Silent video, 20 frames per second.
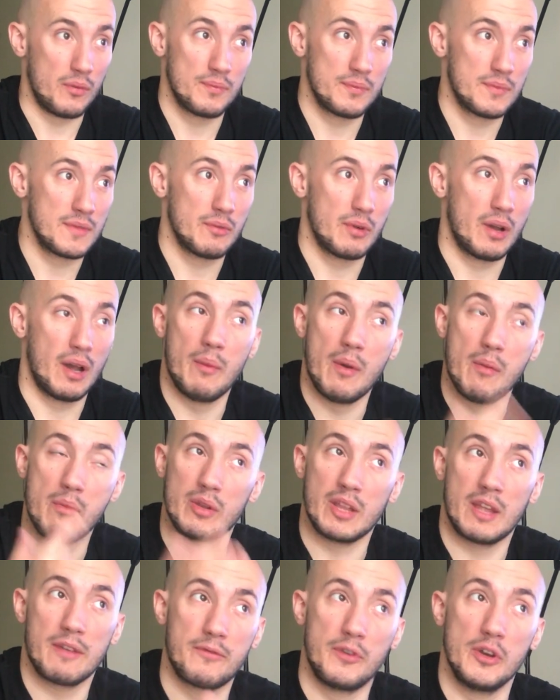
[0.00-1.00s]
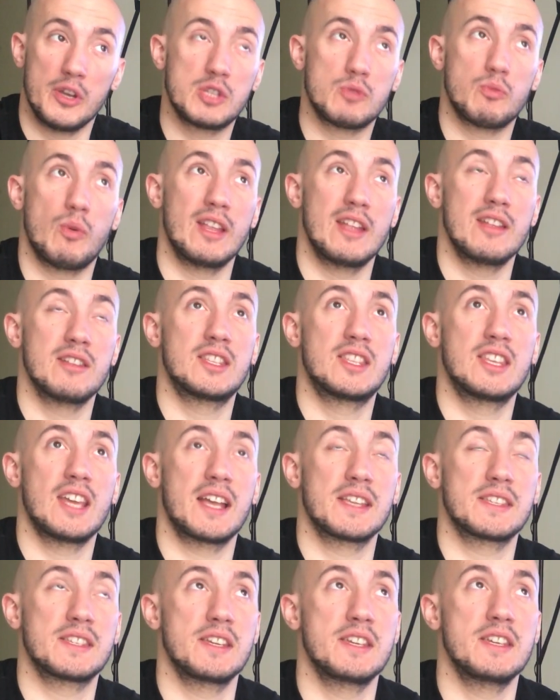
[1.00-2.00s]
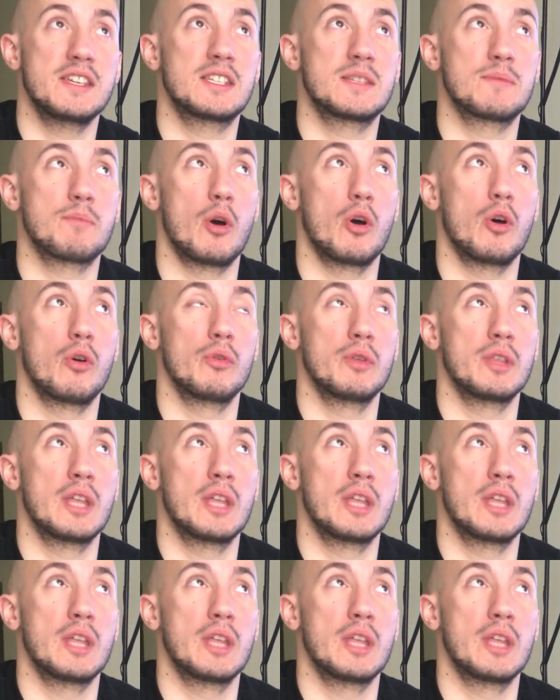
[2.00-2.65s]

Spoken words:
I remember when I first went into the Acai Spot,